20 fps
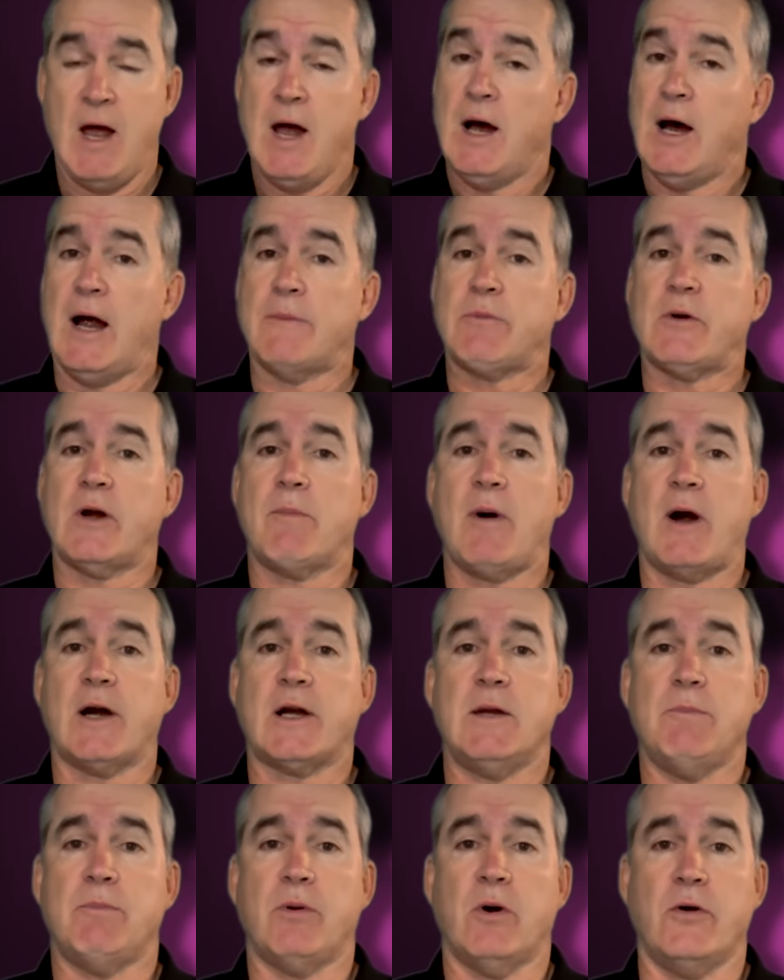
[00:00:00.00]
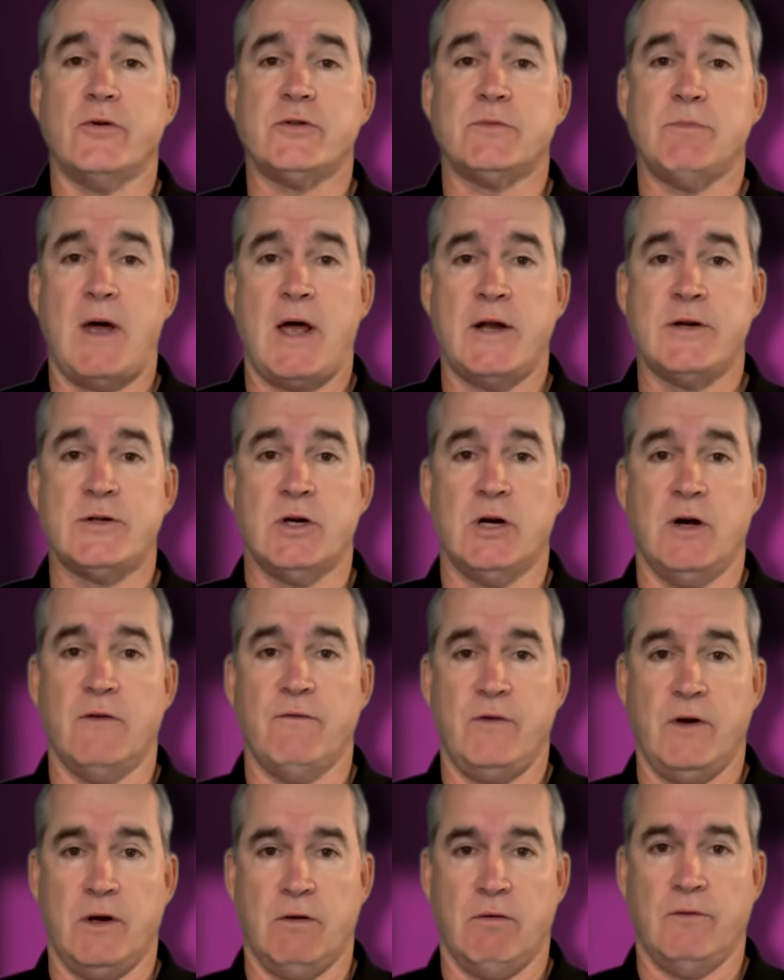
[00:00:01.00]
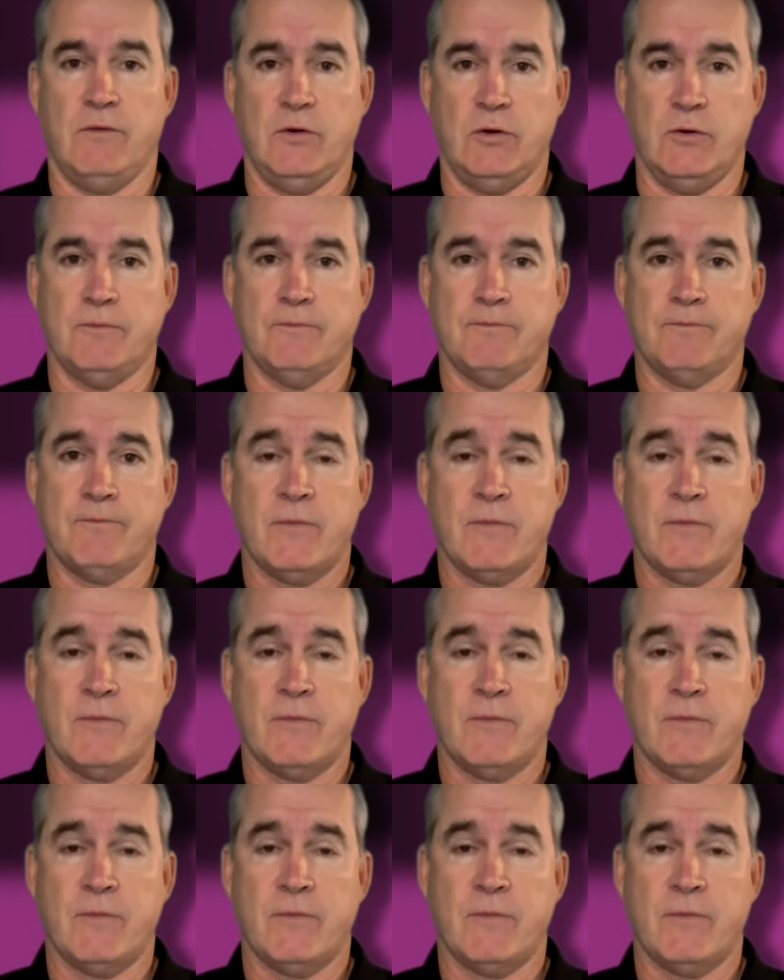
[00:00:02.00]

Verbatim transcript: I'm Greg Barkey, Pros Manager of Video Review.